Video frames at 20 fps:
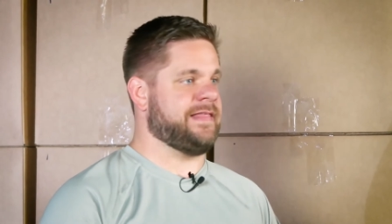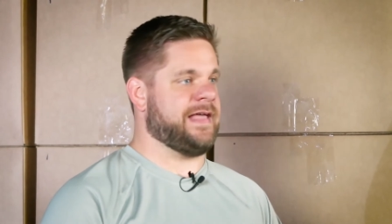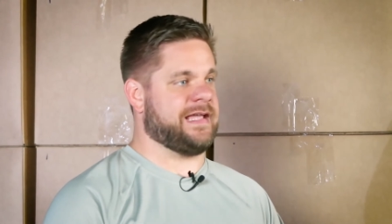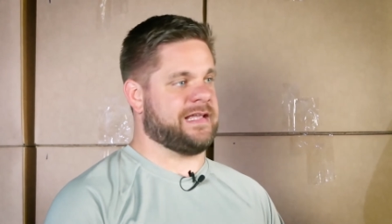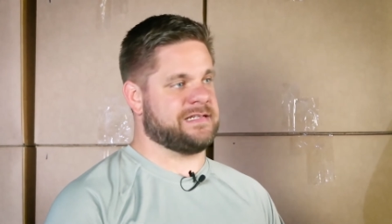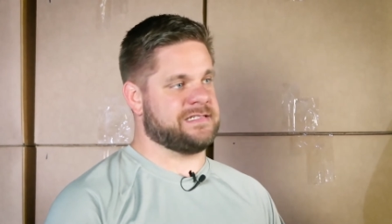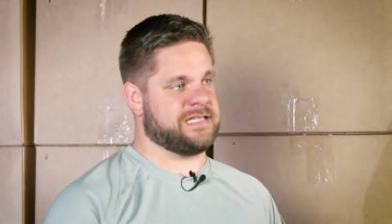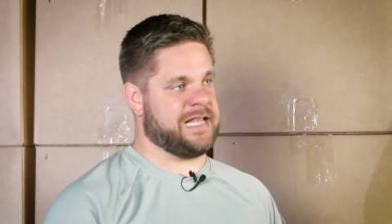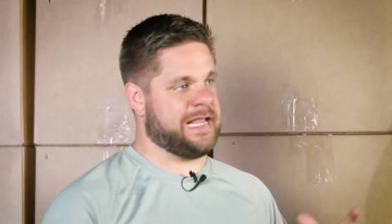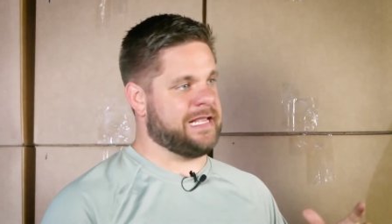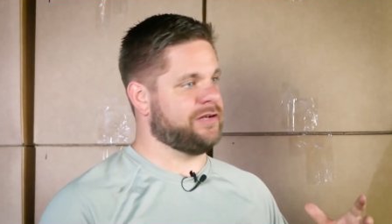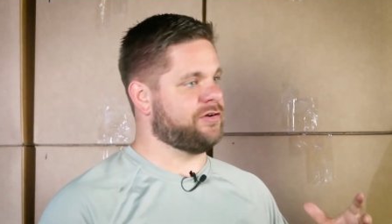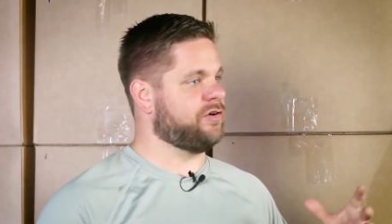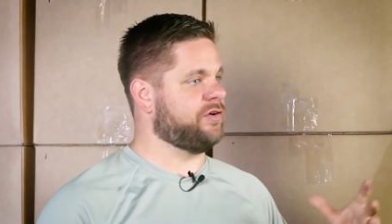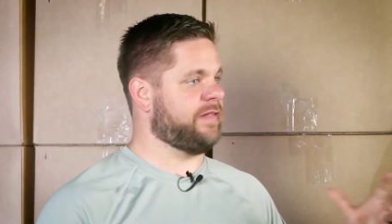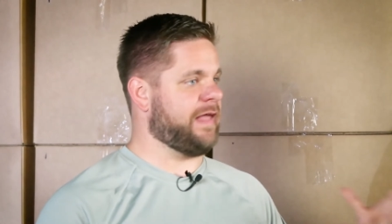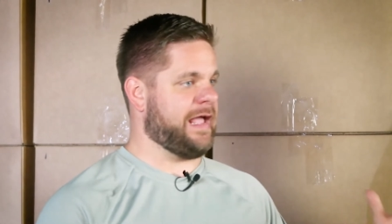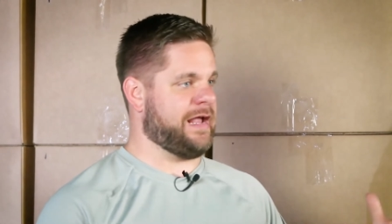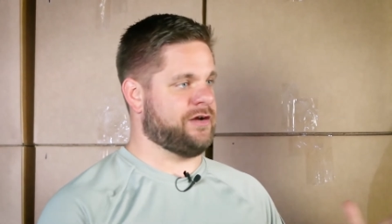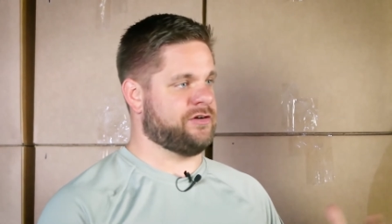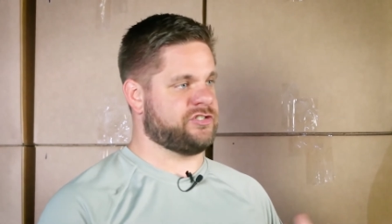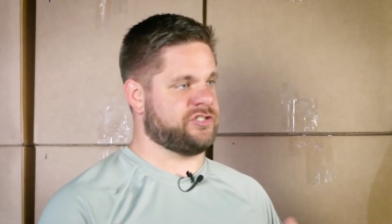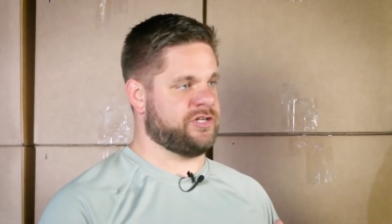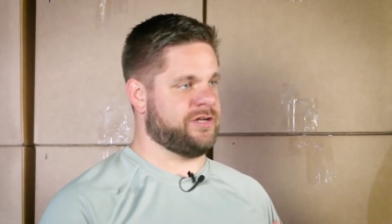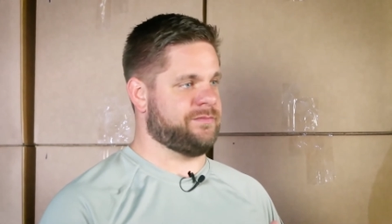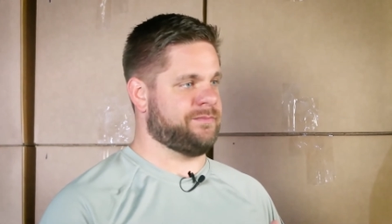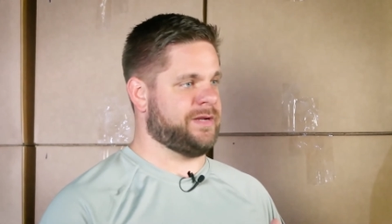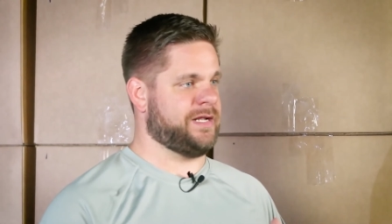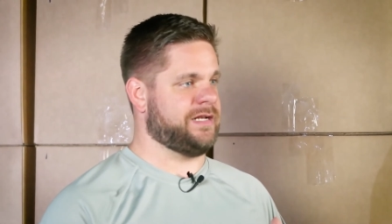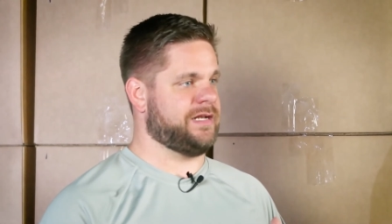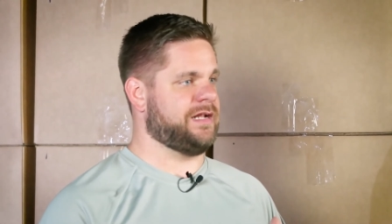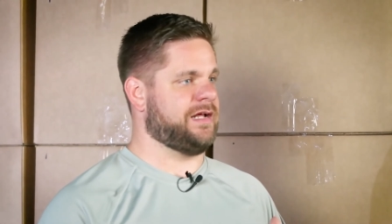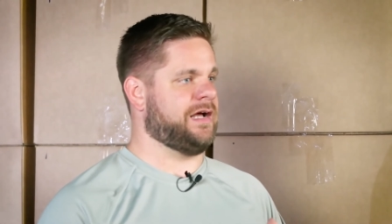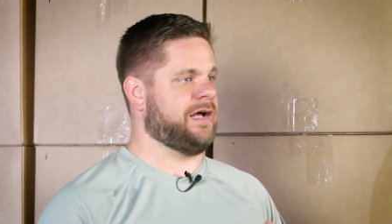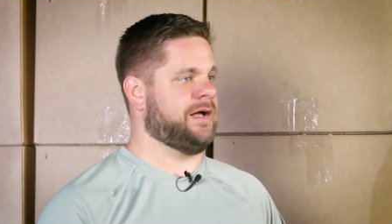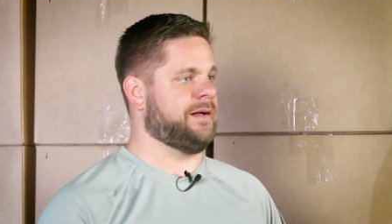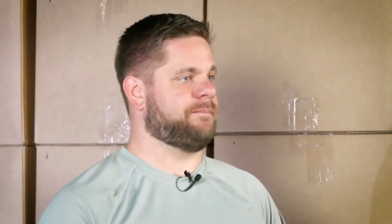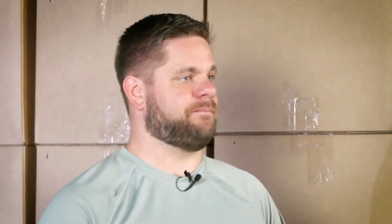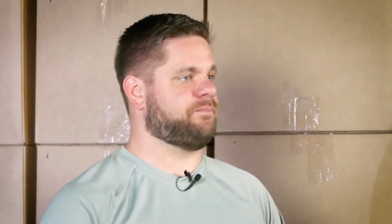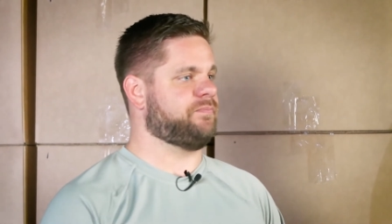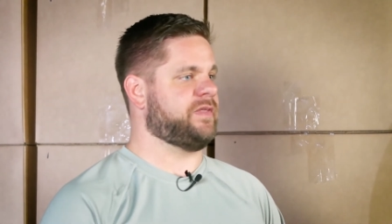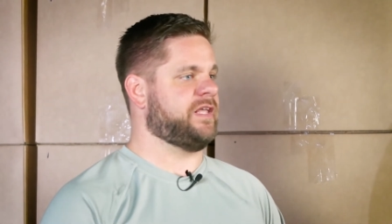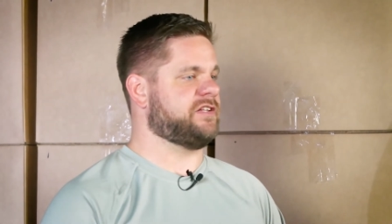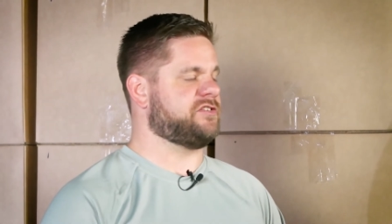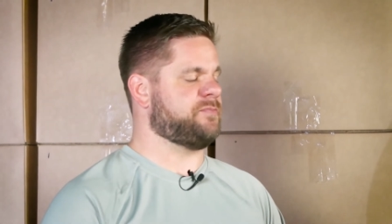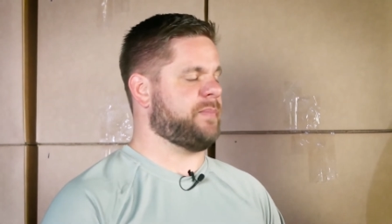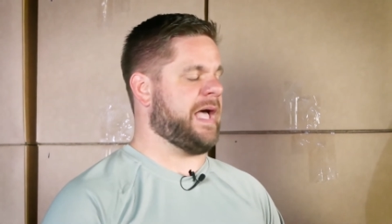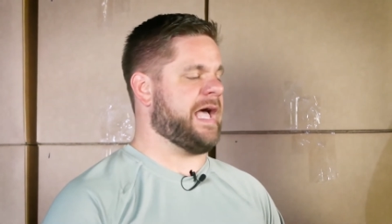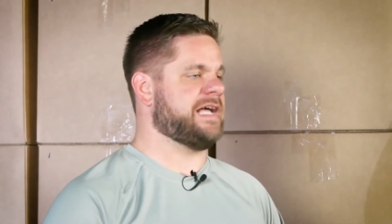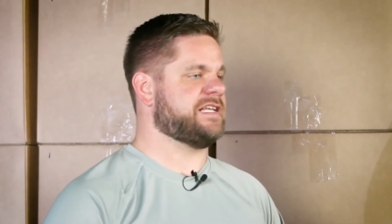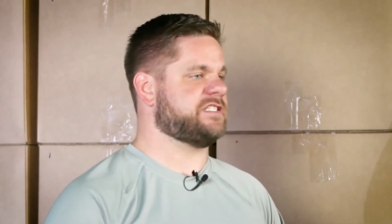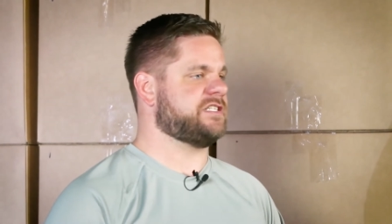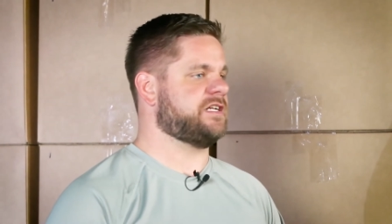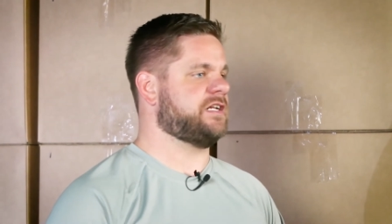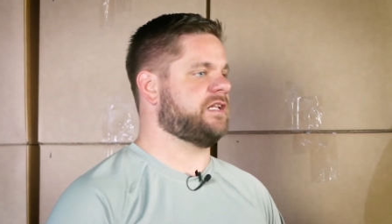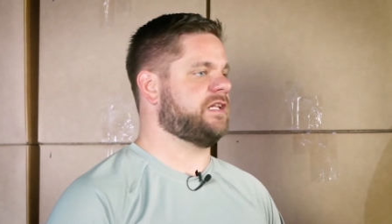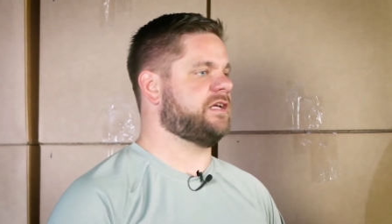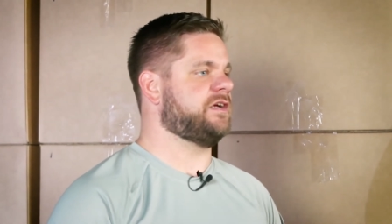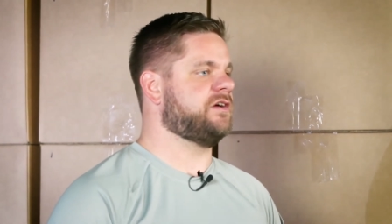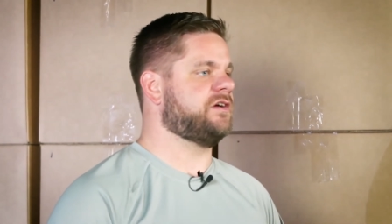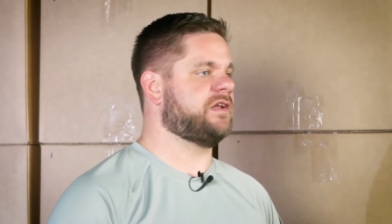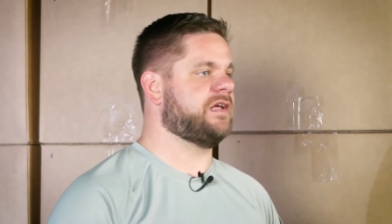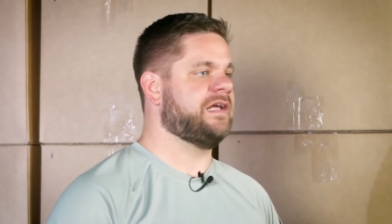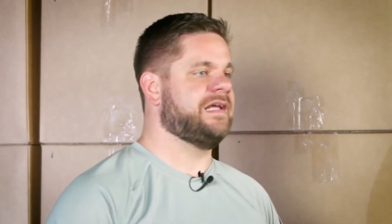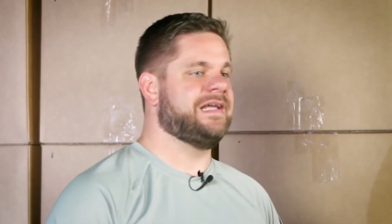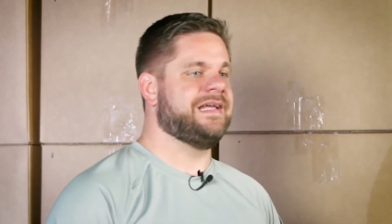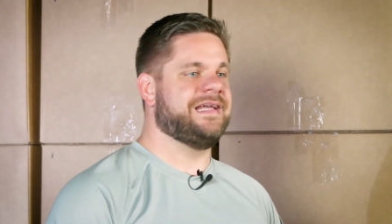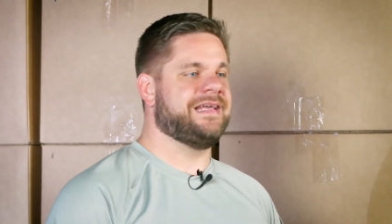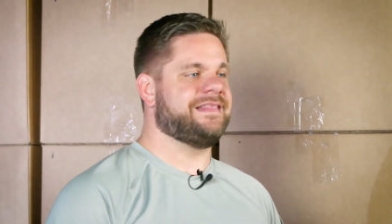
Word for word: and that container or that air shipment um, gets passed and cleared,